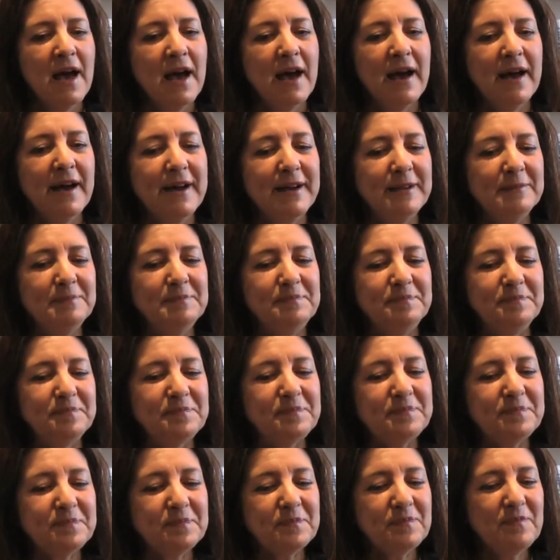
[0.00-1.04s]
I
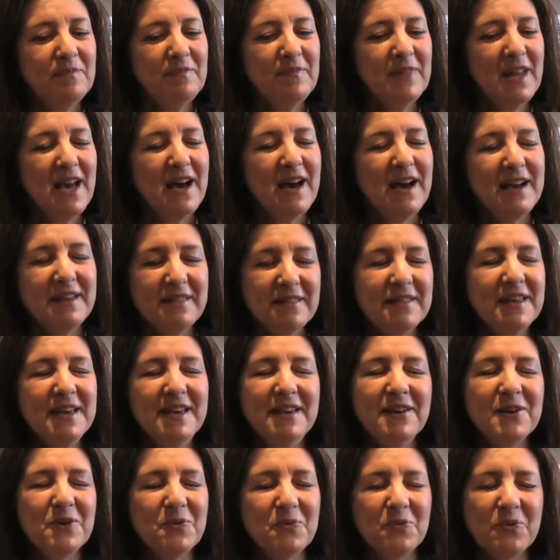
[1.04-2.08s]

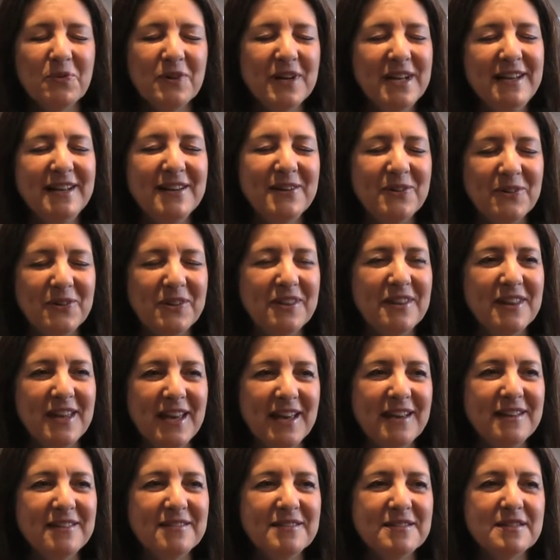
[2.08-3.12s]
think a really good
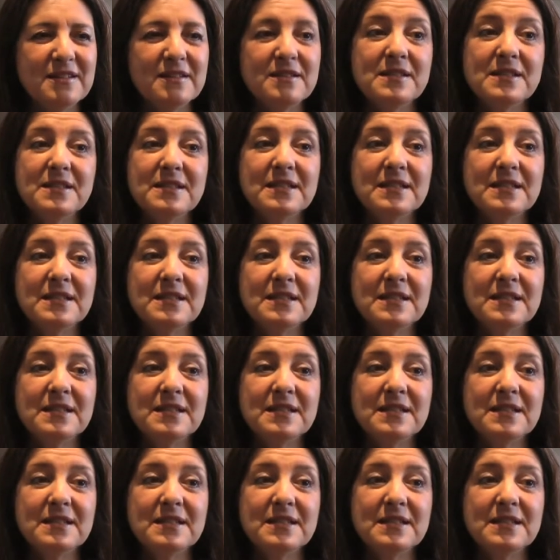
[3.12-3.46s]
thing to